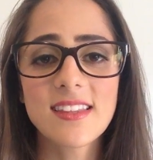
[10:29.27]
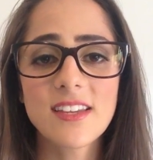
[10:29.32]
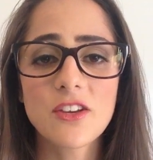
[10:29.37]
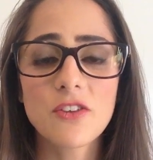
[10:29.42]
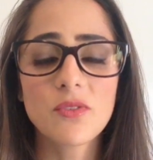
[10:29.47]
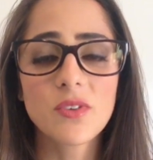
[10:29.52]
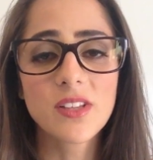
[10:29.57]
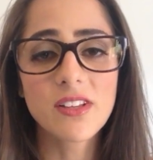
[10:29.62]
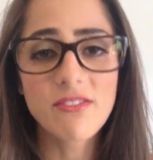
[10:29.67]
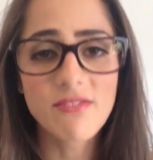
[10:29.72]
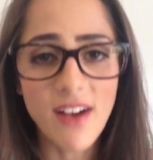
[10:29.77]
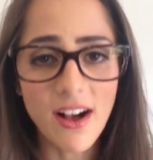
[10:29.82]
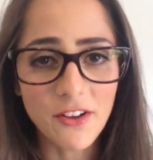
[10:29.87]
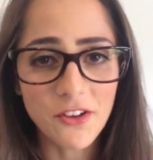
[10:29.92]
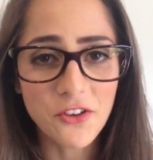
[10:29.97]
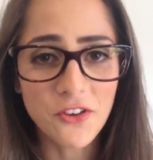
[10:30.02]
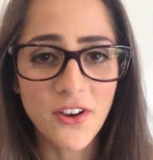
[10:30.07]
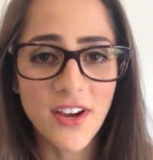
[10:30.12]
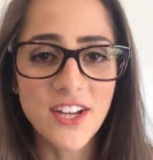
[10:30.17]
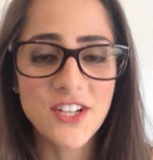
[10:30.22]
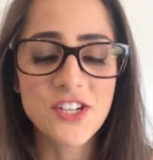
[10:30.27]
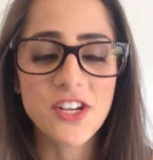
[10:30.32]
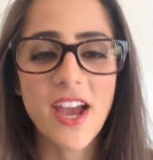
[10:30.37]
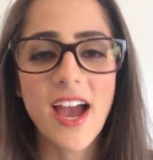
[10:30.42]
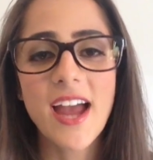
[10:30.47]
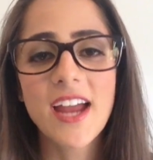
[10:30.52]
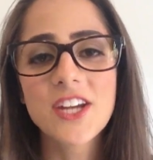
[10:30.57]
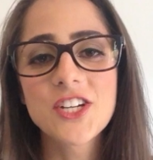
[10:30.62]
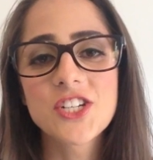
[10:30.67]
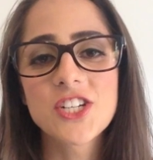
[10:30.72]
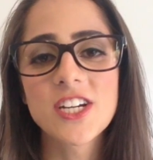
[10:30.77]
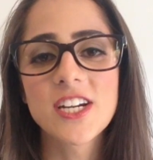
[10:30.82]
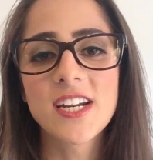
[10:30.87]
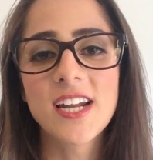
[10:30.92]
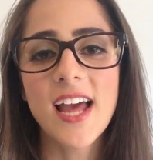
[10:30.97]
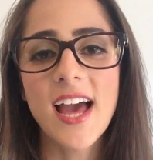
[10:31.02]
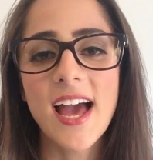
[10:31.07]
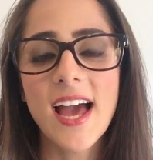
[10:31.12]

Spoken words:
that you really value your education,